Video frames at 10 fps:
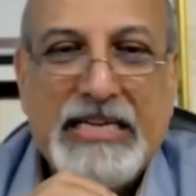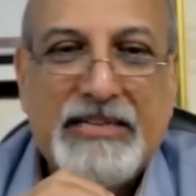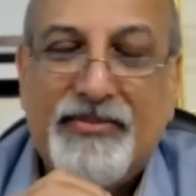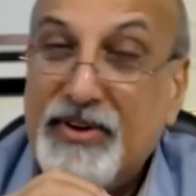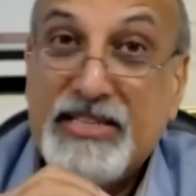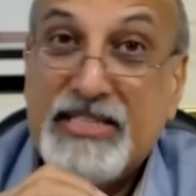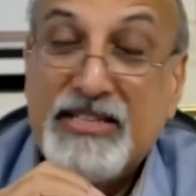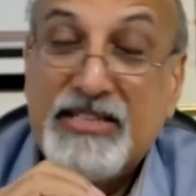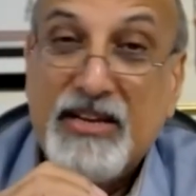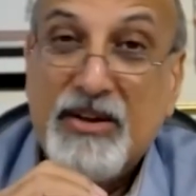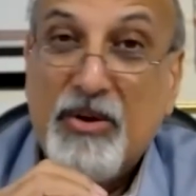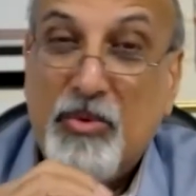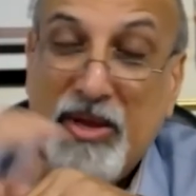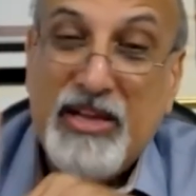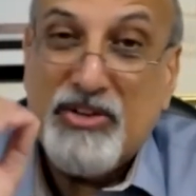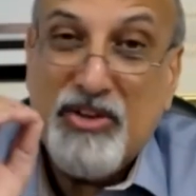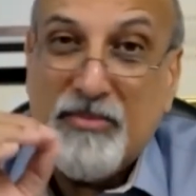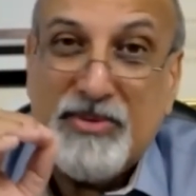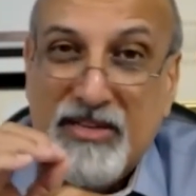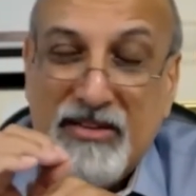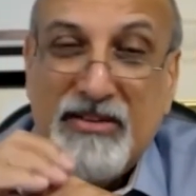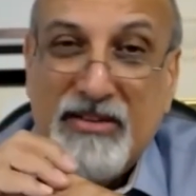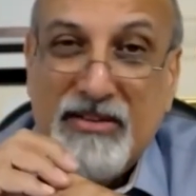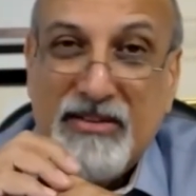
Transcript: The first is we adopted